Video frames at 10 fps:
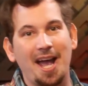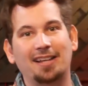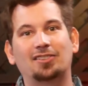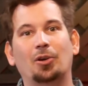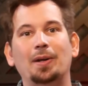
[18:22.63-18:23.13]

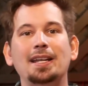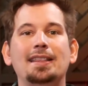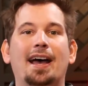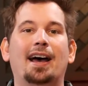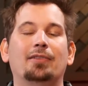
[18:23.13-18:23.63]
And so in
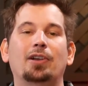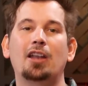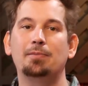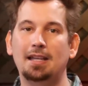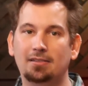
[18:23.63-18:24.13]
that, I've
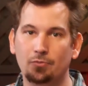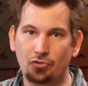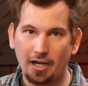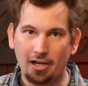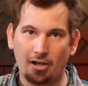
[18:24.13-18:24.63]
kind of made some
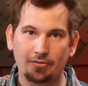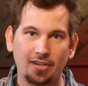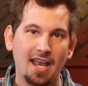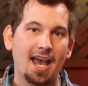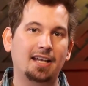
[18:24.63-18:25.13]
trade-offs
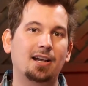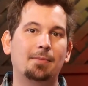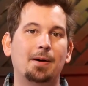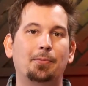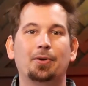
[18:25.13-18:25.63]
and
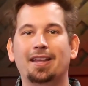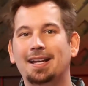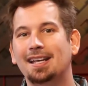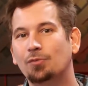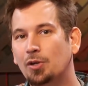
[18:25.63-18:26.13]
come up with, I
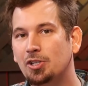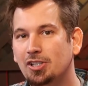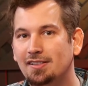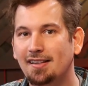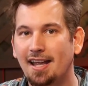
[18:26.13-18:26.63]
guess what you
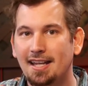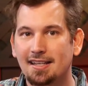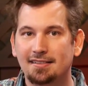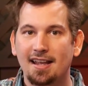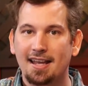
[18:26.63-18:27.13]
could say
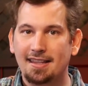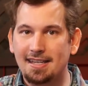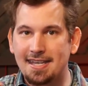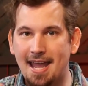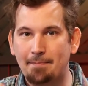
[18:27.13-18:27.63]
is the
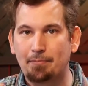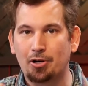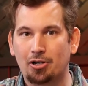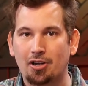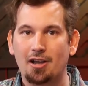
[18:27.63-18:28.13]

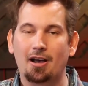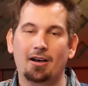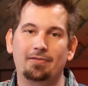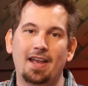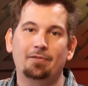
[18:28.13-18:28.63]
netbook
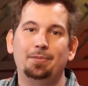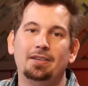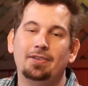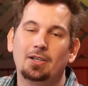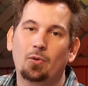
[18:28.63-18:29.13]
of
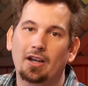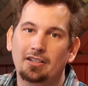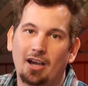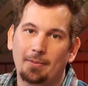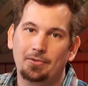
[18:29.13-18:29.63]
FPV
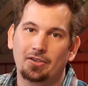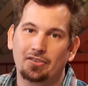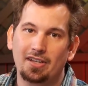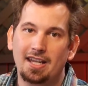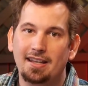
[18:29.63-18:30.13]

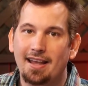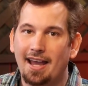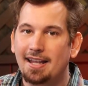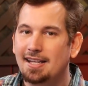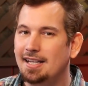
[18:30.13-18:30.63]
quadcopters, in
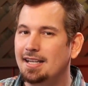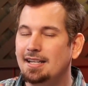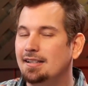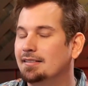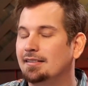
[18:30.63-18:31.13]
that it
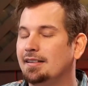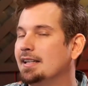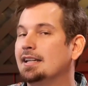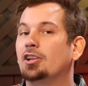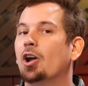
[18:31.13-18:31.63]
is
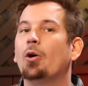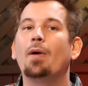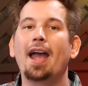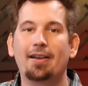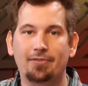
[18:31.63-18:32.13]
the
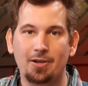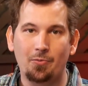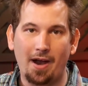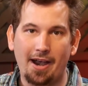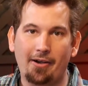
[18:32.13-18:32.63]
go
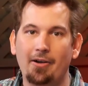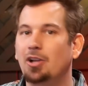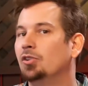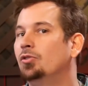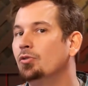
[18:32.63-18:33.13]
everywhere,
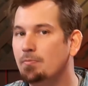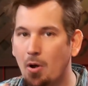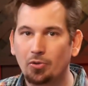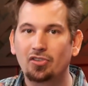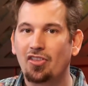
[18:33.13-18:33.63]
do
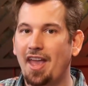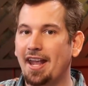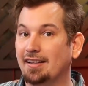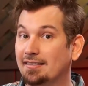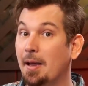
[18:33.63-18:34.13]
most
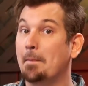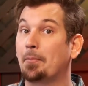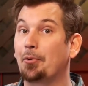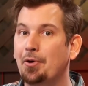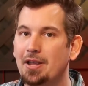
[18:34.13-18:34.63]
things
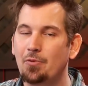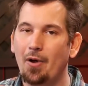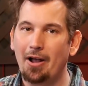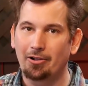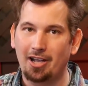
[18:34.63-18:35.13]
pretty
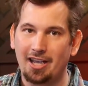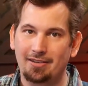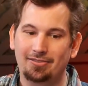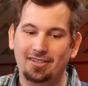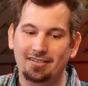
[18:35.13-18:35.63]
well kind
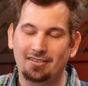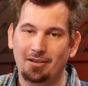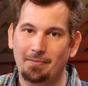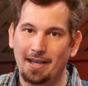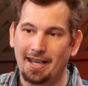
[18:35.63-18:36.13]
of system.